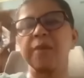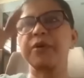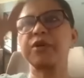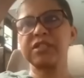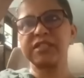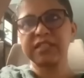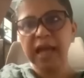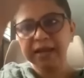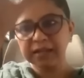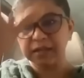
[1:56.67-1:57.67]
because
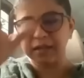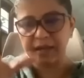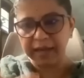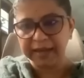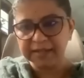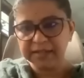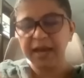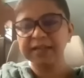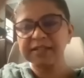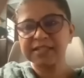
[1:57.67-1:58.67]
that
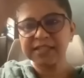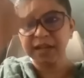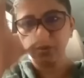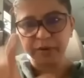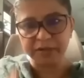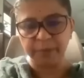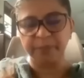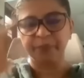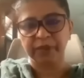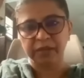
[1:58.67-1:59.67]
entire silhouette,
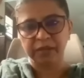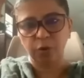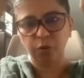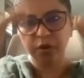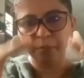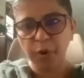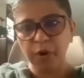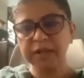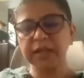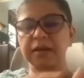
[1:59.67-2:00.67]
the whole
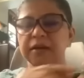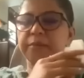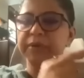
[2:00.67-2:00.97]
body, a